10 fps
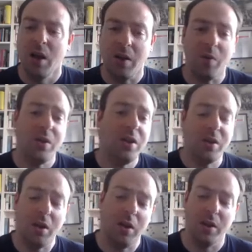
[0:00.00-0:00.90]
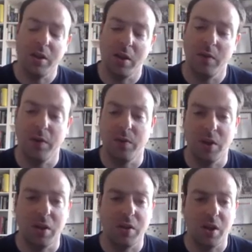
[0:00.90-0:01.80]
Now, this is highlighted in
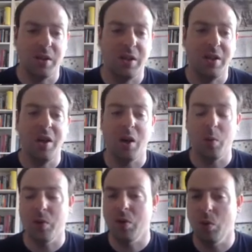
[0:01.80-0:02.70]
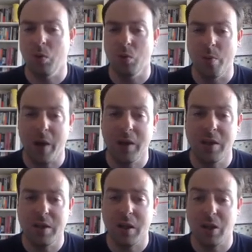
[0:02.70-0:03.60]
1569 when the Northern
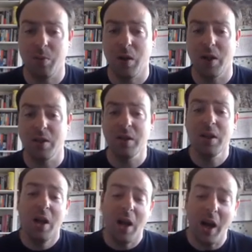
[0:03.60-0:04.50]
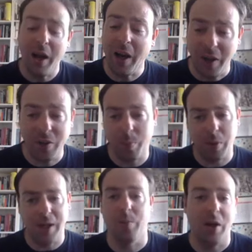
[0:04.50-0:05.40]
Rebellion takes place, uh, and the
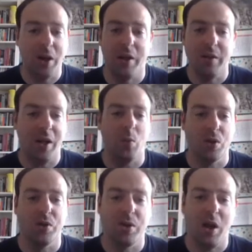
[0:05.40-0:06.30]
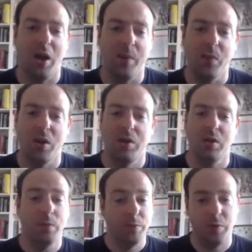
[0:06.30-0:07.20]
plan behind that was um,
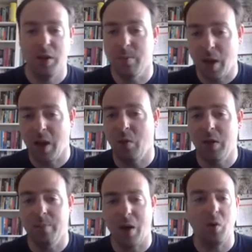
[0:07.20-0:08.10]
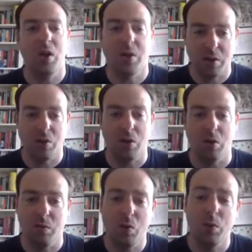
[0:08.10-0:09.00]
to free Mary, marry her to the
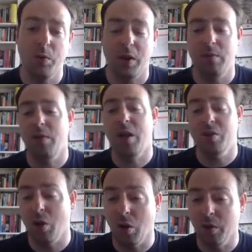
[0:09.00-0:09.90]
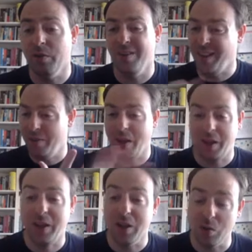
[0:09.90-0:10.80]
Duke of Norfolk, invade Scotland, and then their
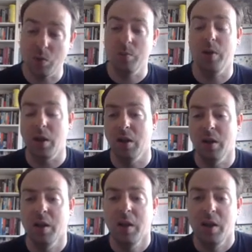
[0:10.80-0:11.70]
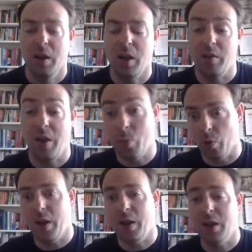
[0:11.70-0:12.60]
kids would be. Uh, them
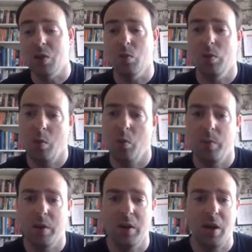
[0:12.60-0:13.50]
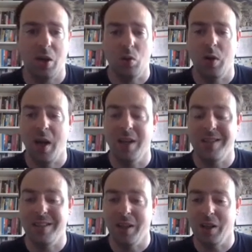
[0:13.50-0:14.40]
or their kids would, would be the natural heirs
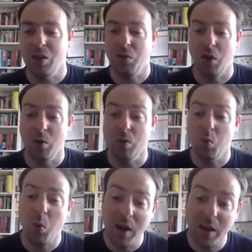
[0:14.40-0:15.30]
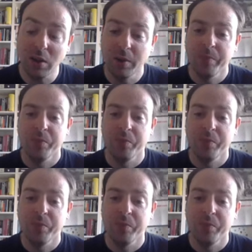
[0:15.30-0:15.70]
to the English throne as well.